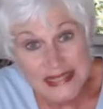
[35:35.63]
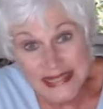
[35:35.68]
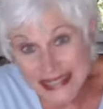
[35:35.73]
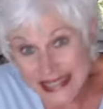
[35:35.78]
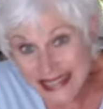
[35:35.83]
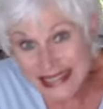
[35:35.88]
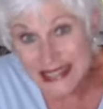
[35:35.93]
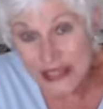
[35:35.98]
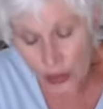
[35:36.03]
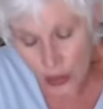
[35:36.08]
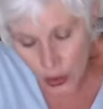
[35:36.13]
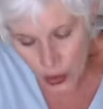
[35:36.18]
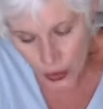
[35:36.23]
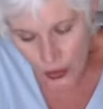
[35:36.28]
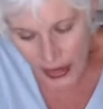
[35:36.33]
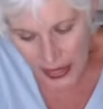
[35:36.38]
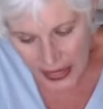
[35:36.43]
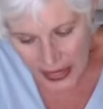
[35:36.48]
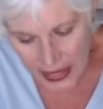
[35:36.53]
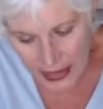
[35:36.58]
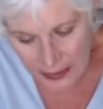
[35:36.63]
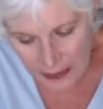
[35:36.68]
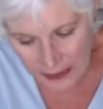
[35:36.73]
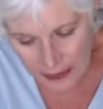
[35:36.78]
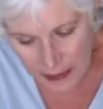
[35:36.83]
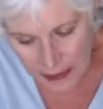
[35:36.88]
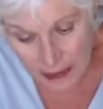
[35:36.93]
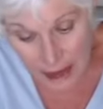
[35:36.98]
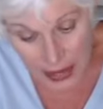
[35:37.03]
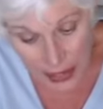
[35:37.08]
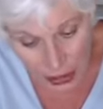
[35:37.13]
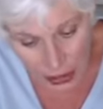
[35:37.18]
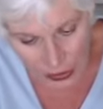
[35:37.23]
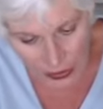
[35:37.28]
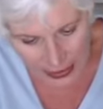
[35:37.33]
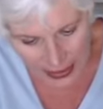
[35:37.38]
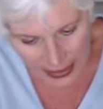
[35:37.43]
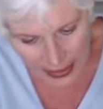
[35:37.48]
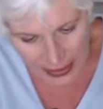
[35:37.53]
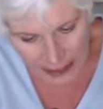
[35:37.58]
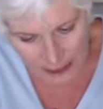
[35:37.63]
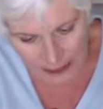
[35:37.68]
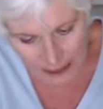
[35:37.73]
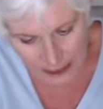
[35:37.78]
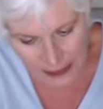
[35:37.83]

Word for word: disagree bitterly,